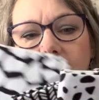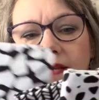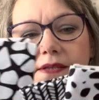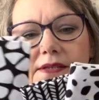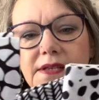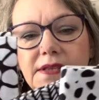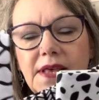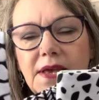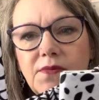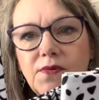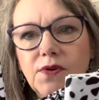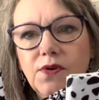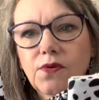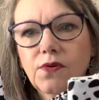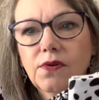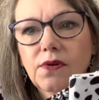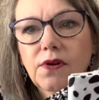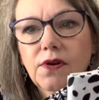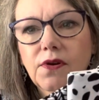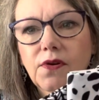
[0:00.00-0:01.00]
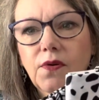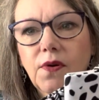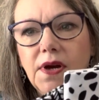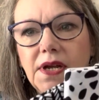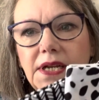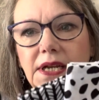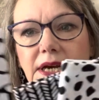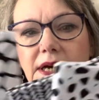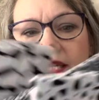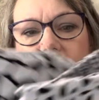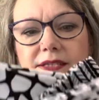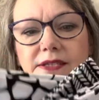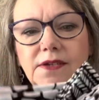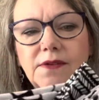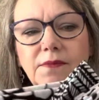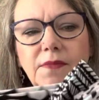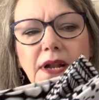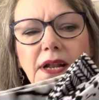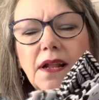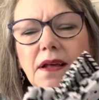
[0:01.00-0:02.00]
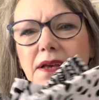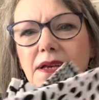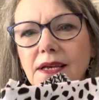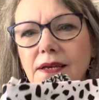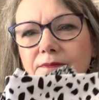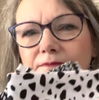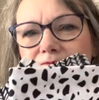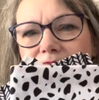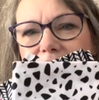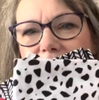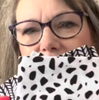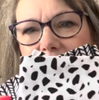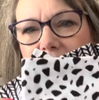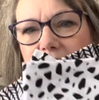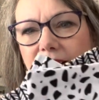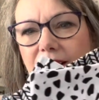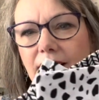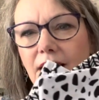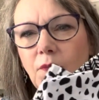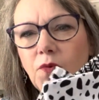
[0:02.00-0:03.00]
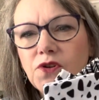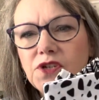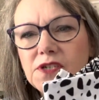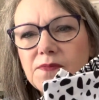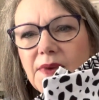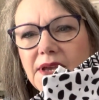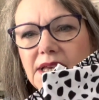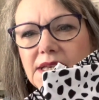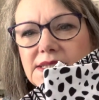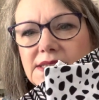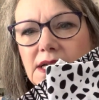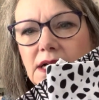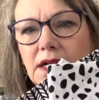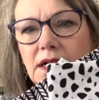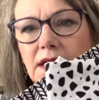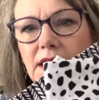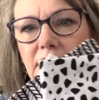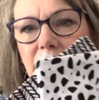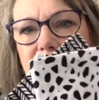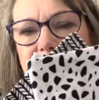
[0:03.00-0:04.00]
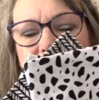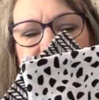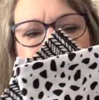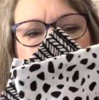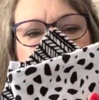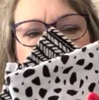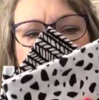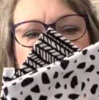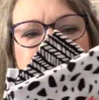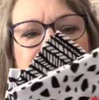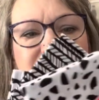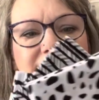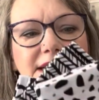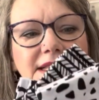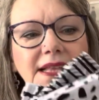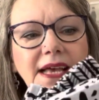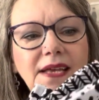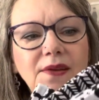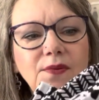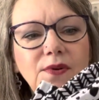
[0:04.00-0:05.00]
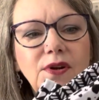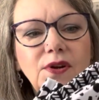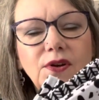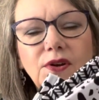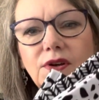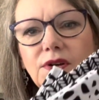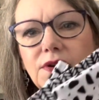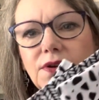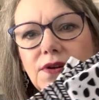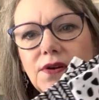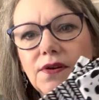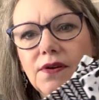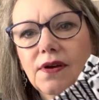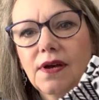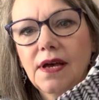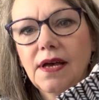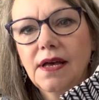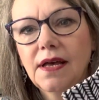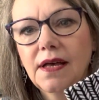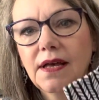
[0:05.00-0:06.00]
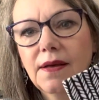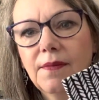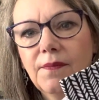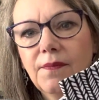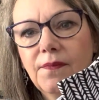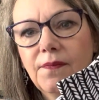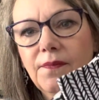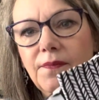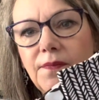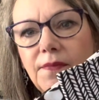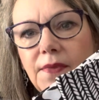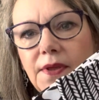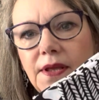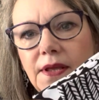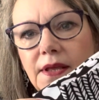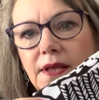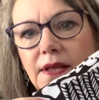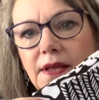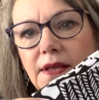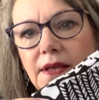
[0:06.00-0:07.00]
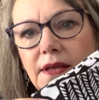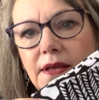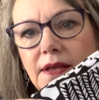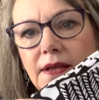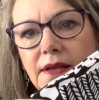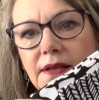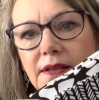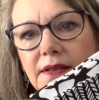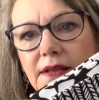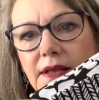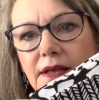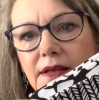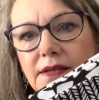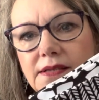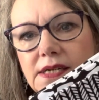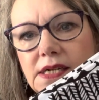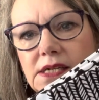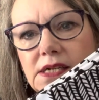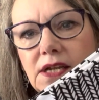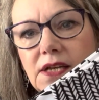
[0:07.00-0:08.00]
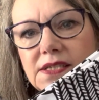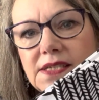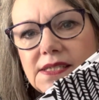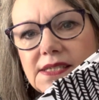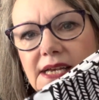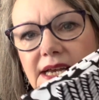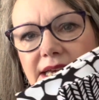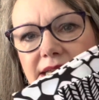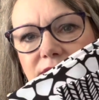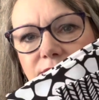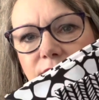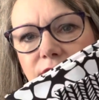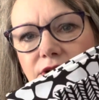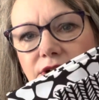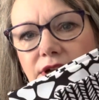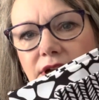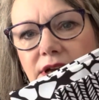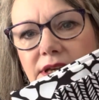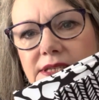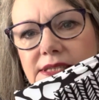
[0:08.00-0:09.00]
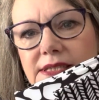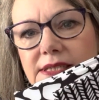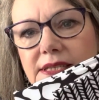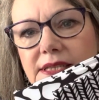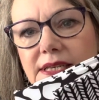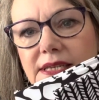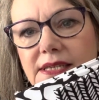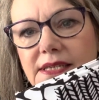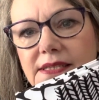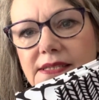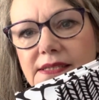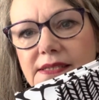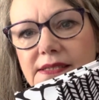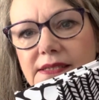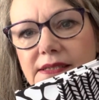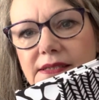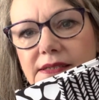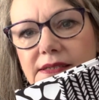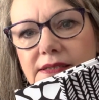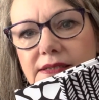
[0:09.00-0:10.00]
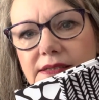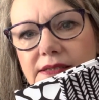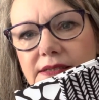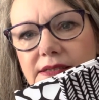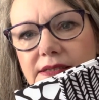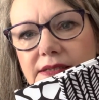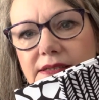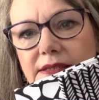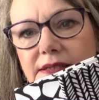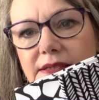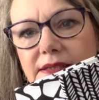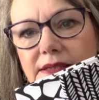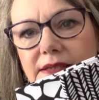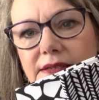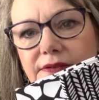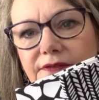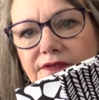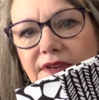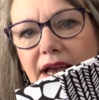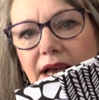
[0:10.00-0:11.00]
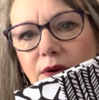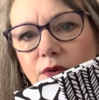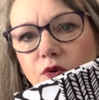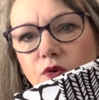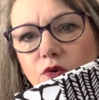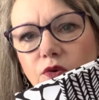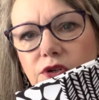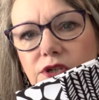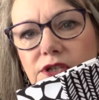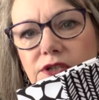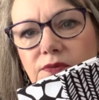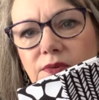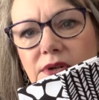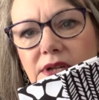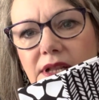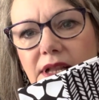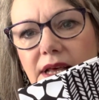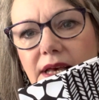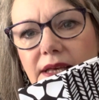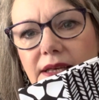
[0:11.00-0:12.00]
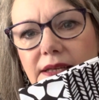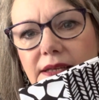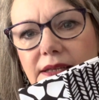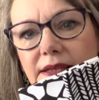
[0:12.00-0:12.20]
So they would look quite nice. I want to make a sunglasses case. I think they would look, a sunglasses case would look nice in these fat quarters, wouldn't they?